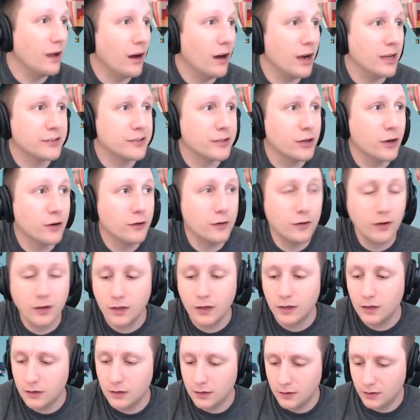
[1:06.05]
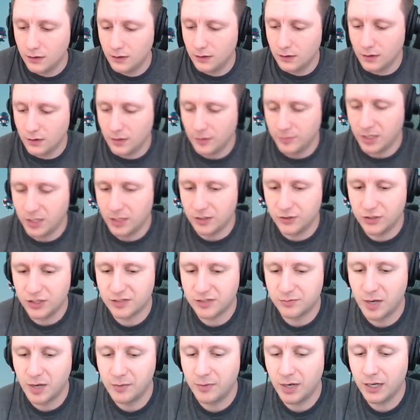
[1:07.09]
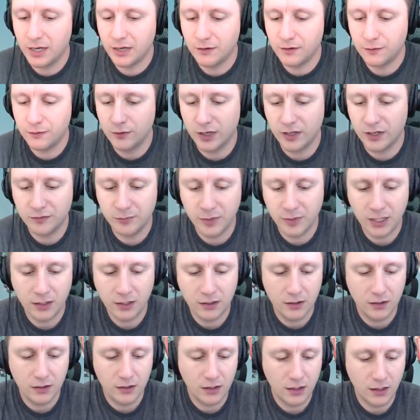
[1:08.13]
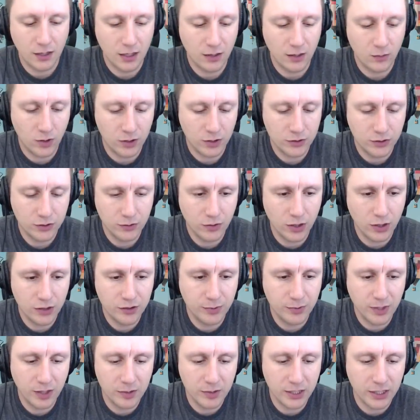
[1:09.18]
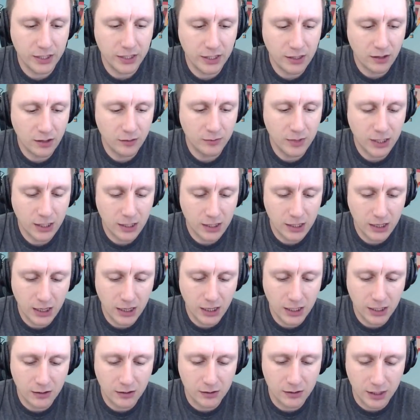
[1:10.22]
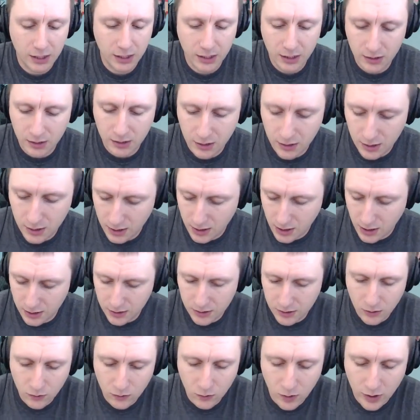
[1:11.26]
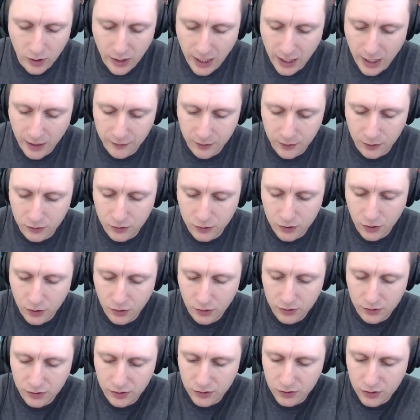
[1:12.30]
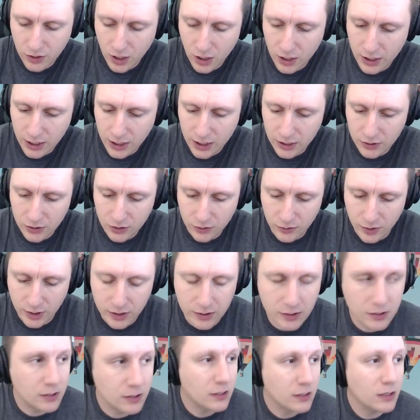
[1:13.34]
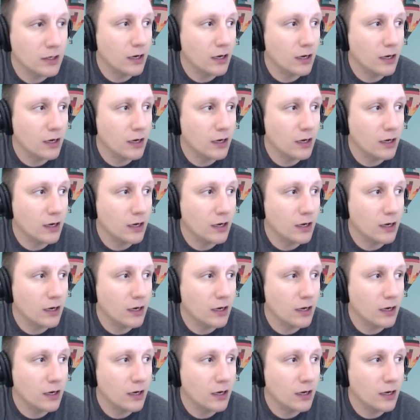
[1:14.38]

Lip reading: All right, so let me adjust my mic. Forgive me. I want you all to be able to hear me clearly, and I don't want to have to turn to talk into it.